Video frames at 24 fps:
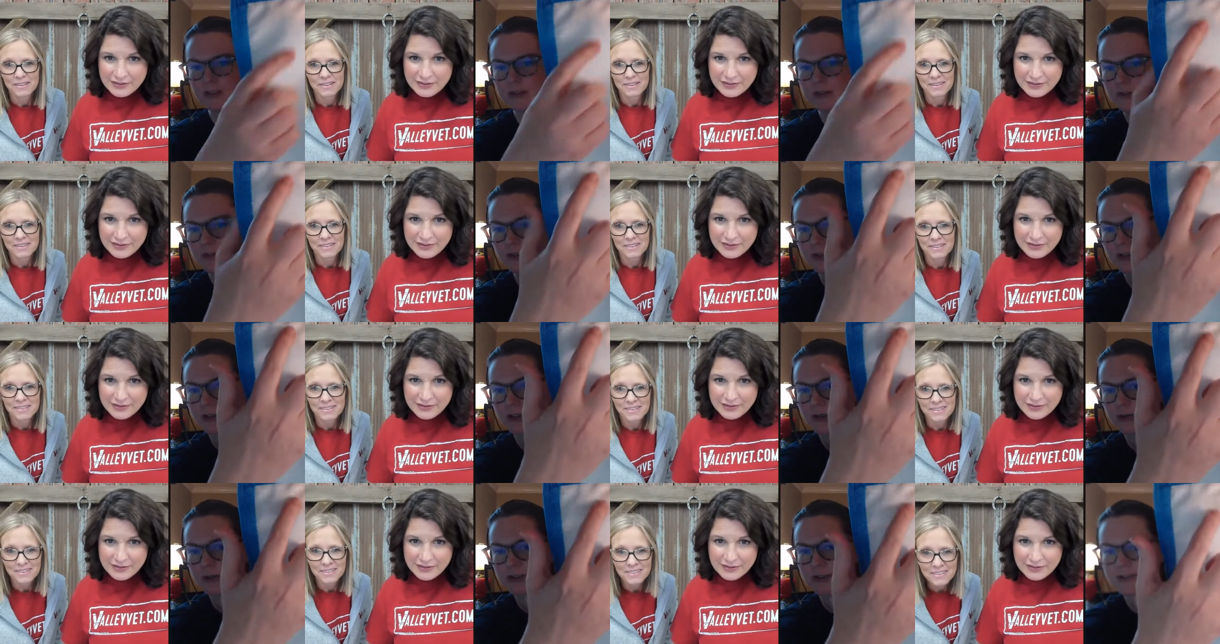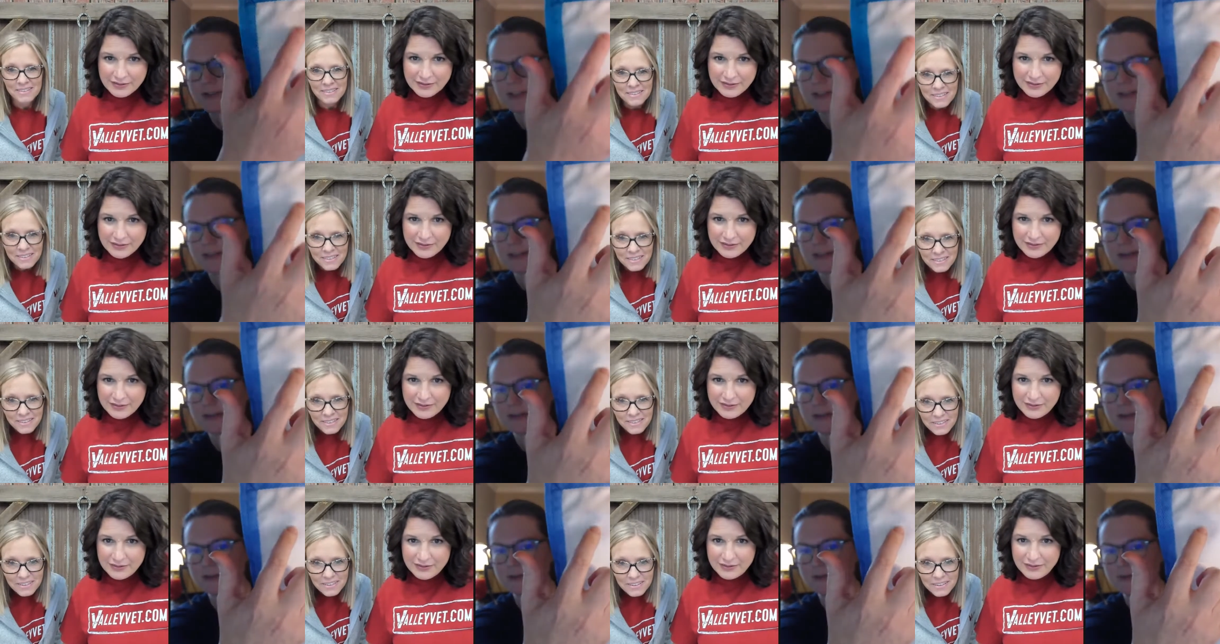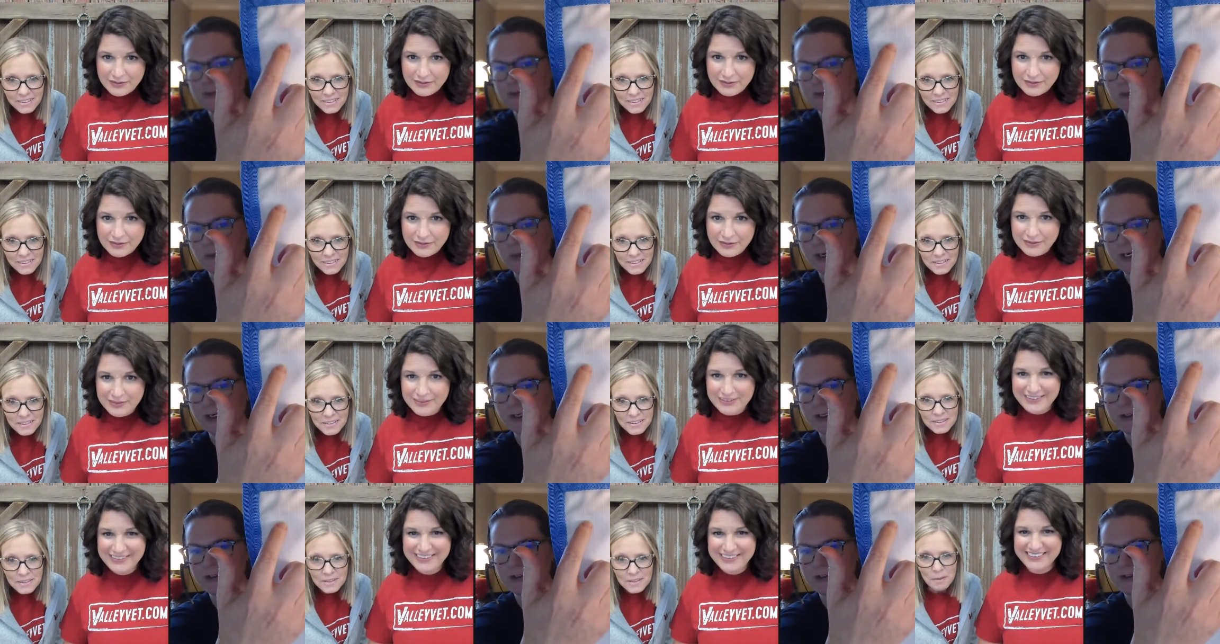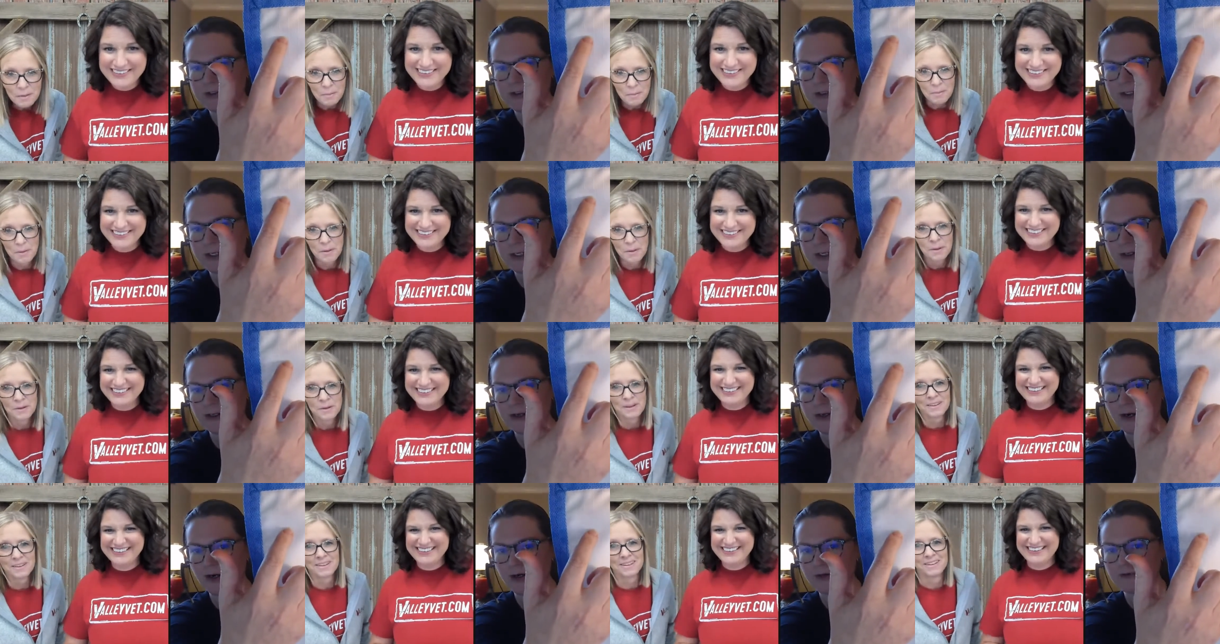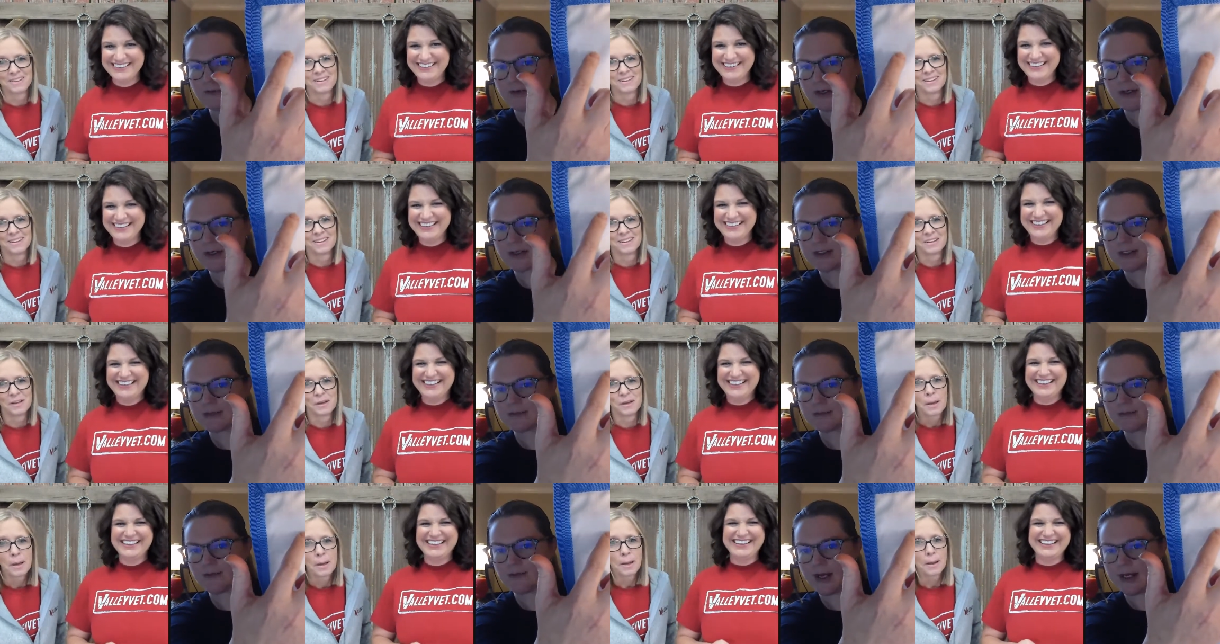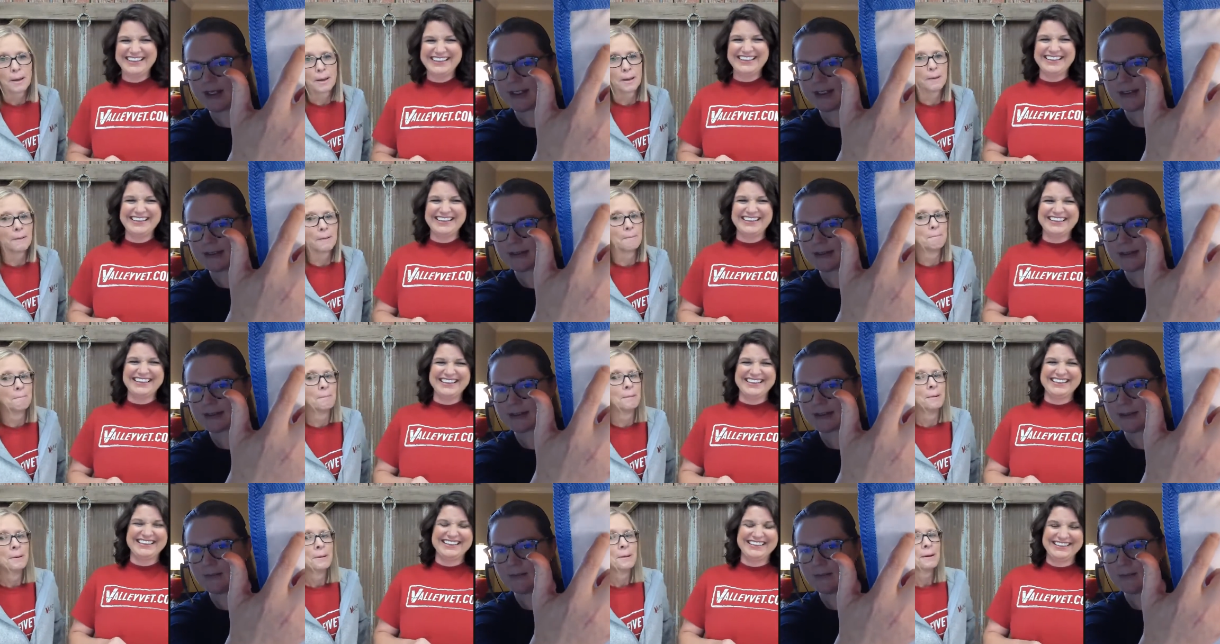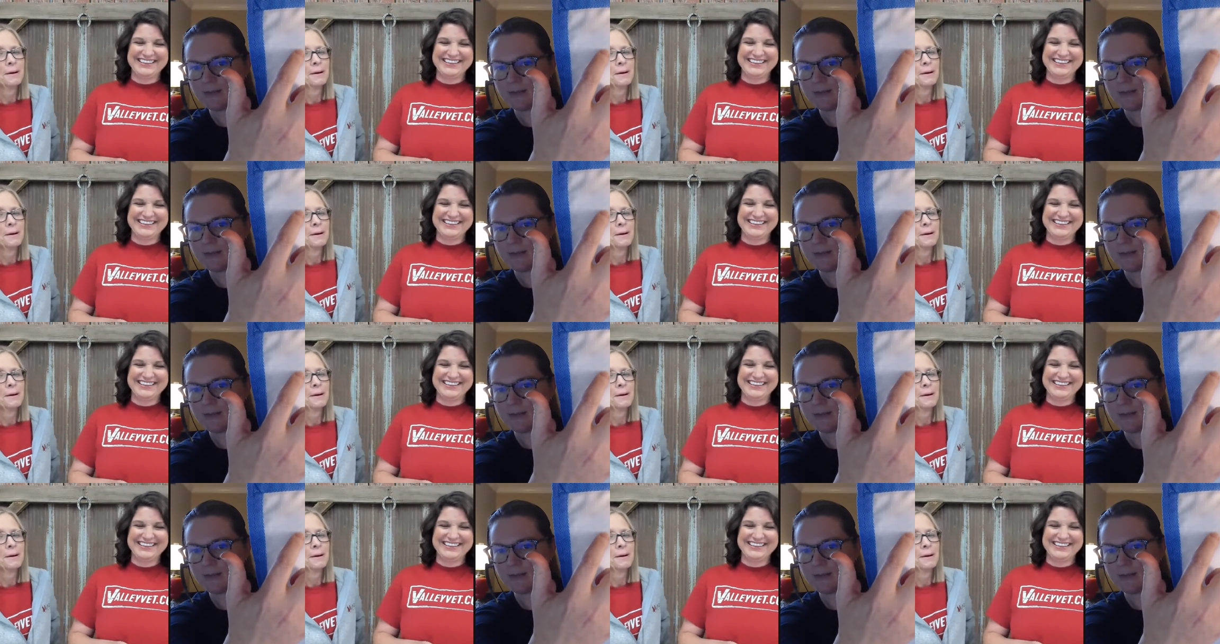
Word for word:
Speaker 1: you're going to notice that these little squares are very defined